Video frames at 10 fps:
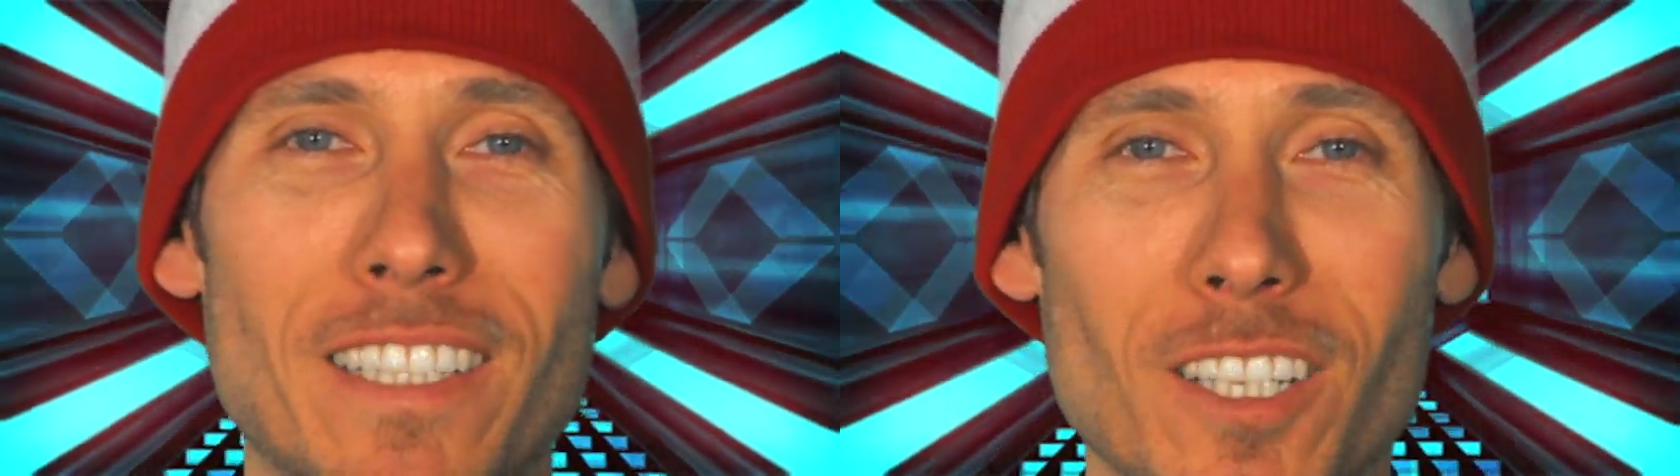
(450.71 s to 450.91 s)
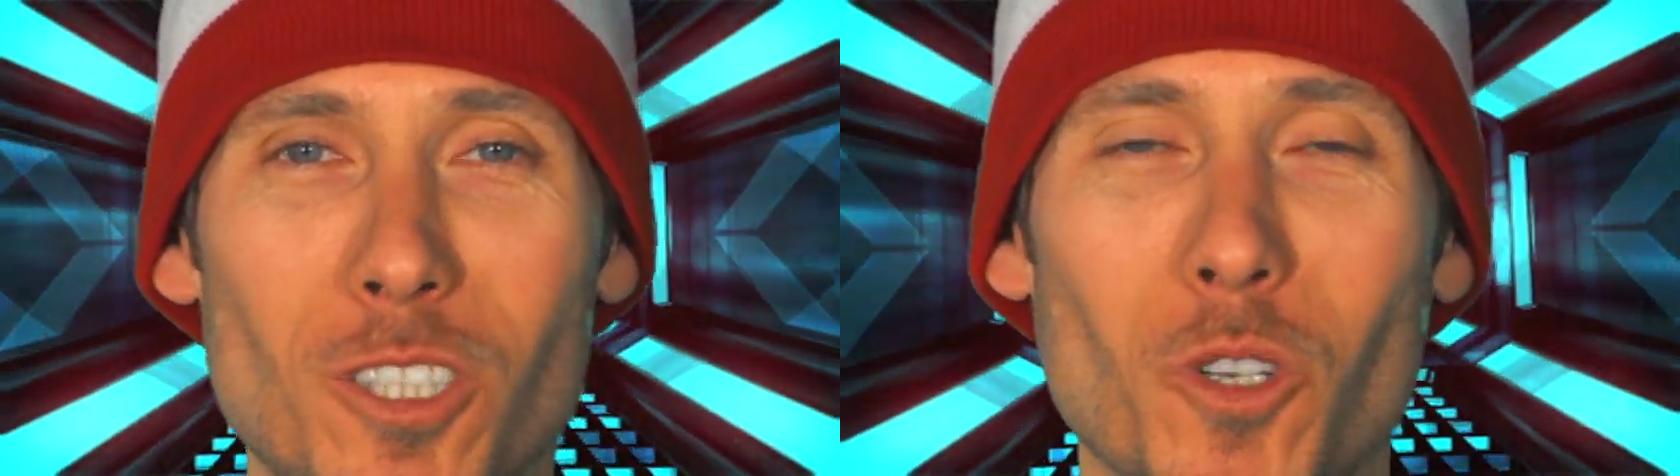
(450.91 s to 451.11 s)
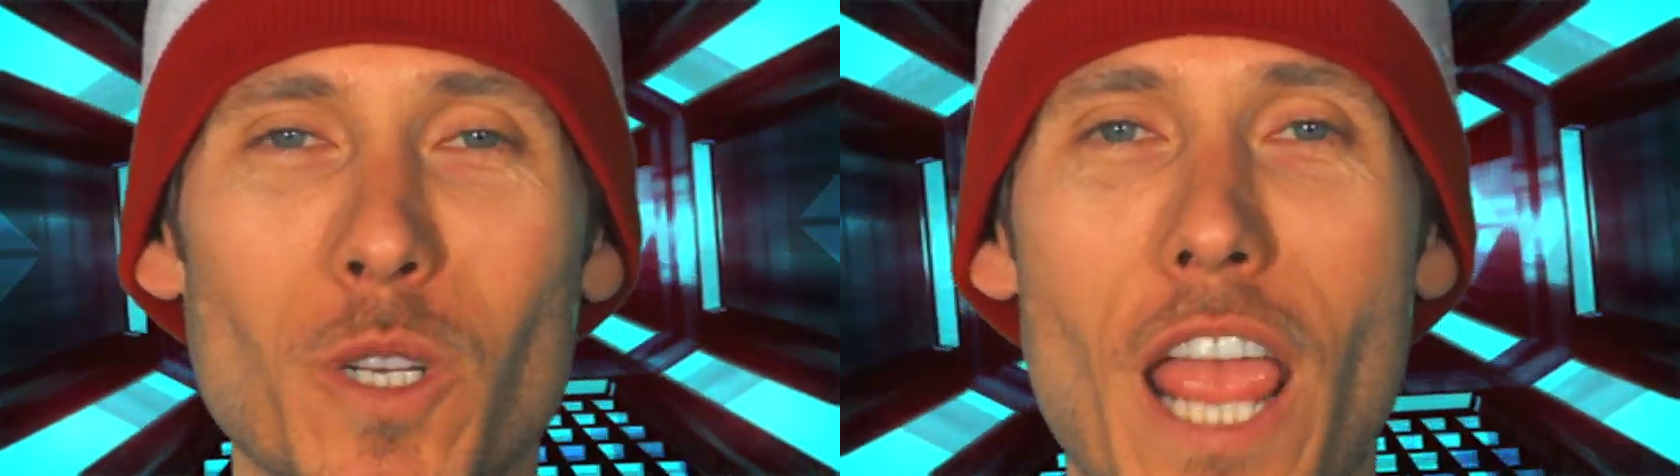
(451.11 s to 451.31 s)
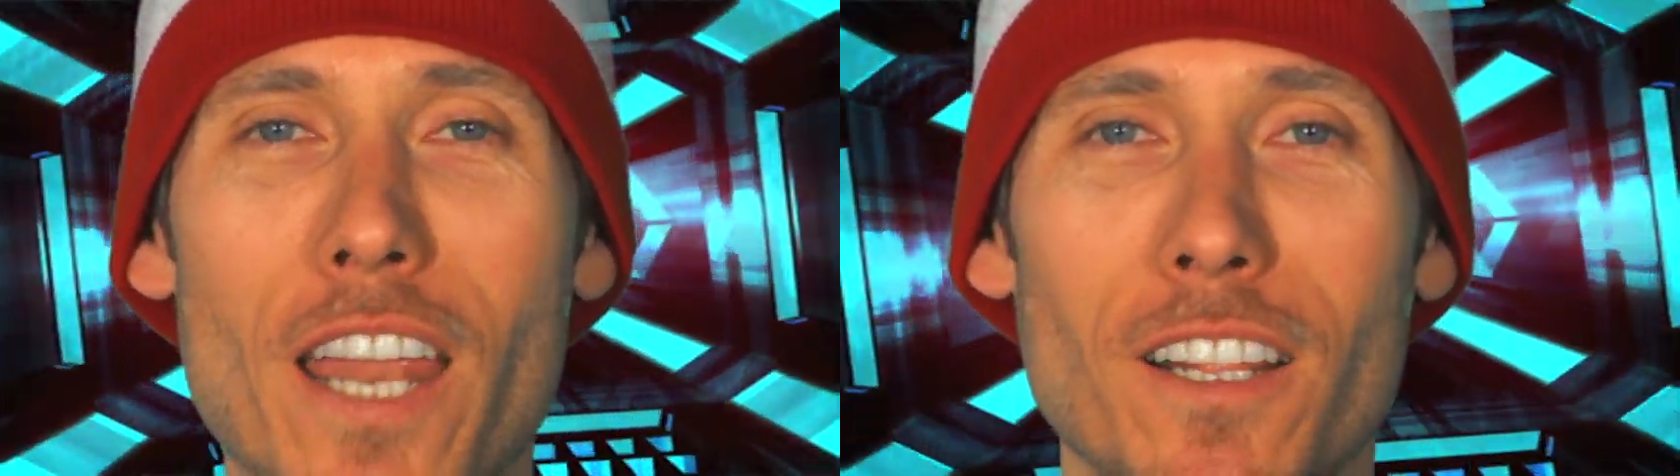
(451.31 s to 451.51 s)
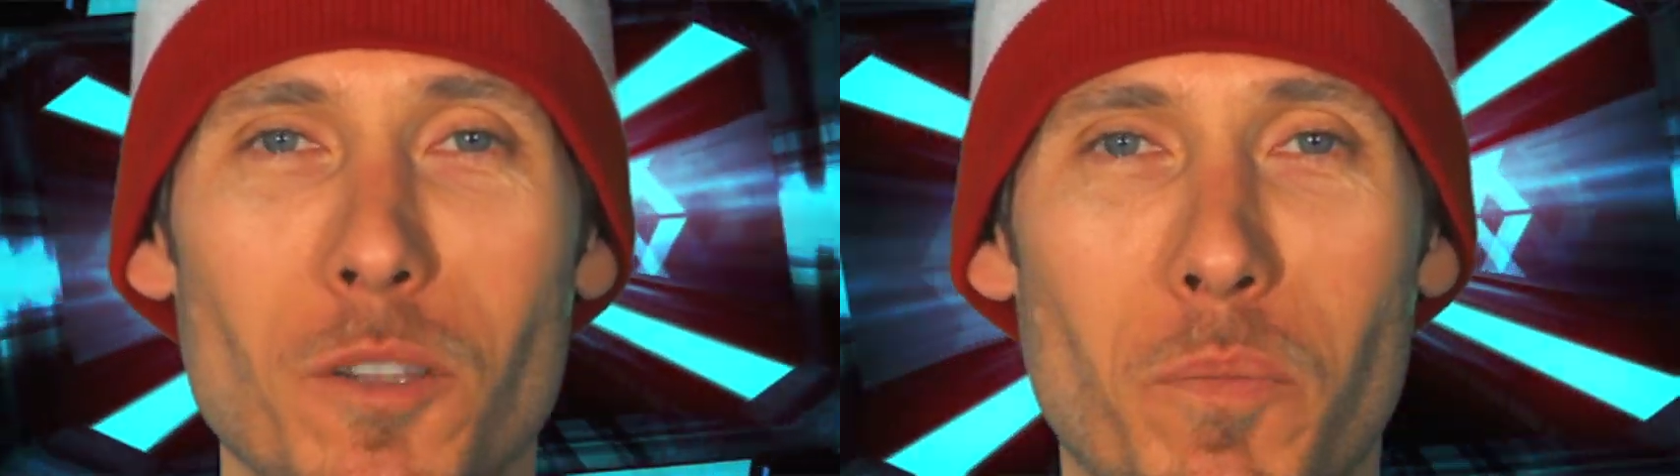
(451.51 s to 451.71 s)

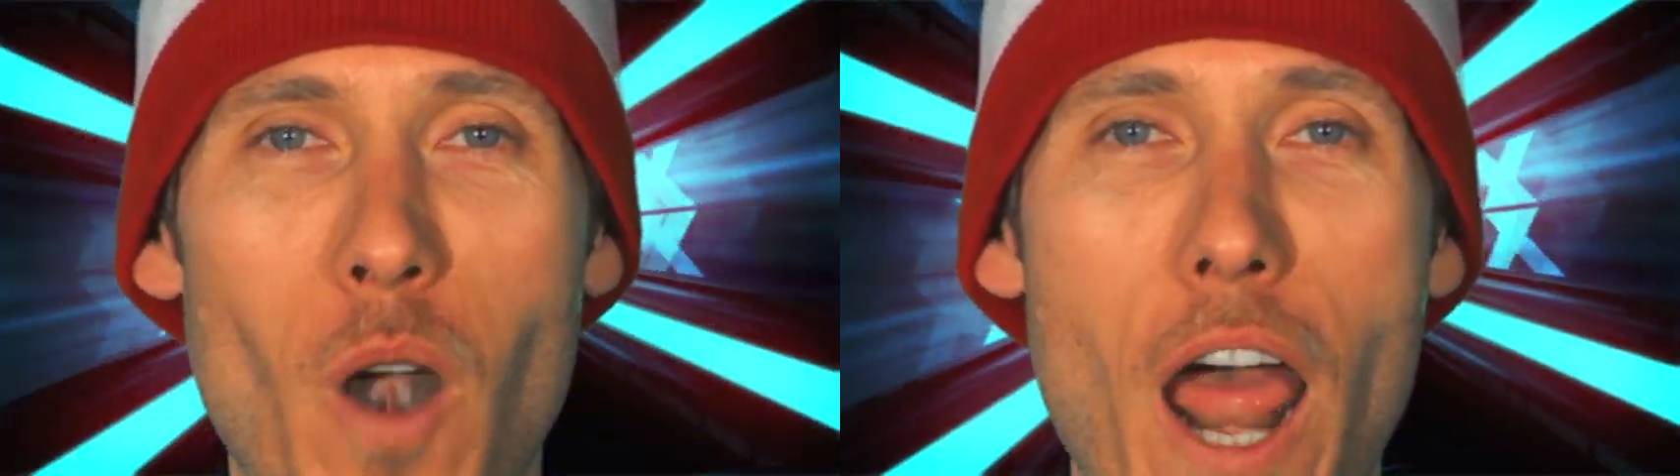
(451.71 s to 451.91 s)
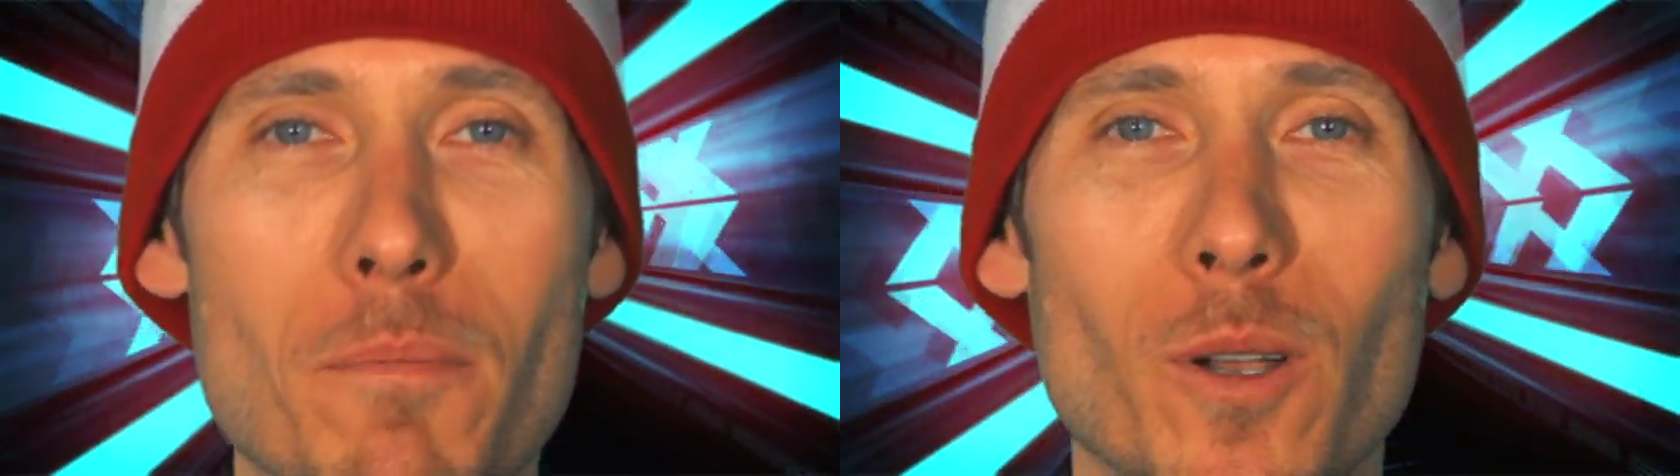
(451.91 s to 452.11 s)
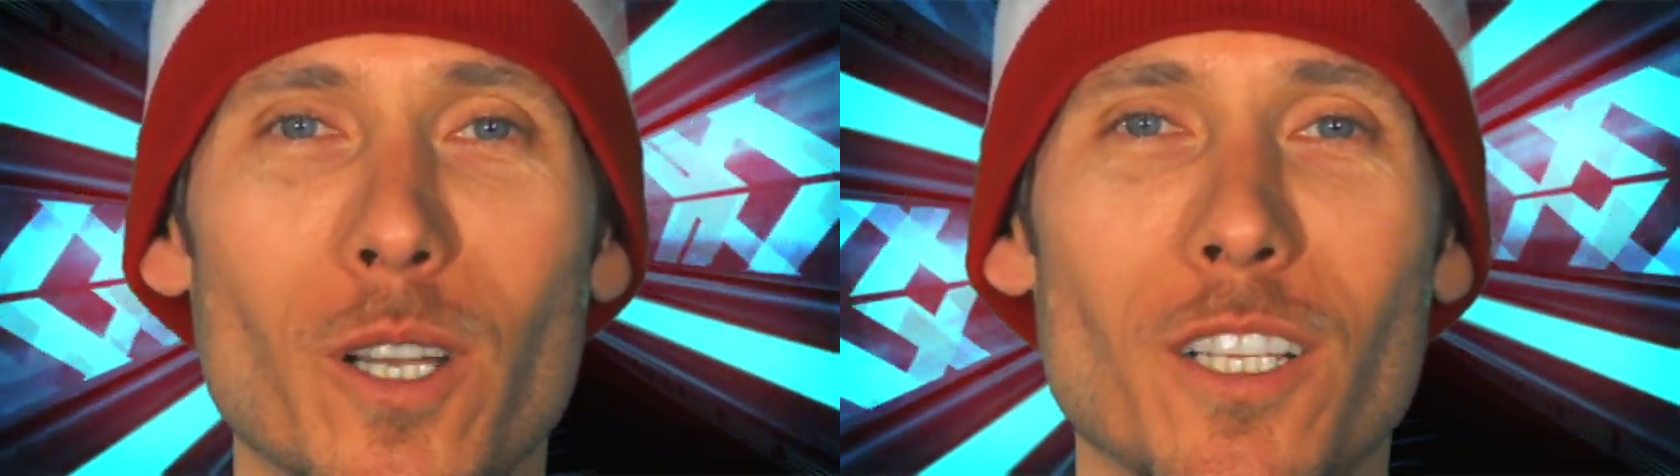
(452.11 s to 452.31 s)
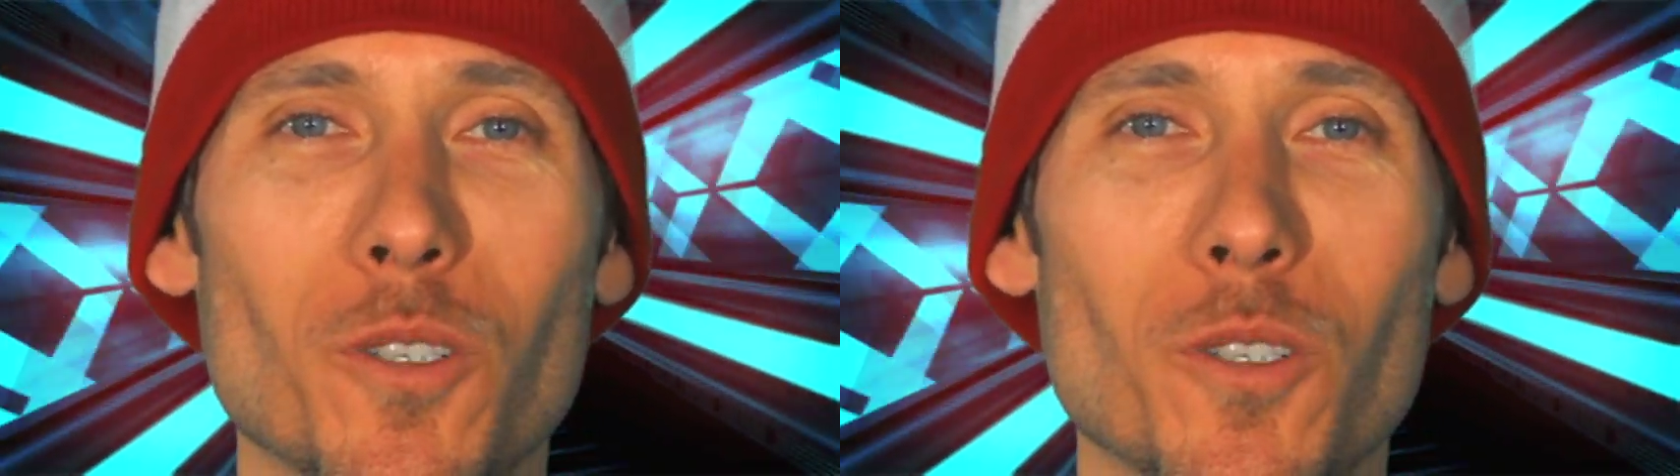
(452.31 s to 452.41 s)
discreating the primary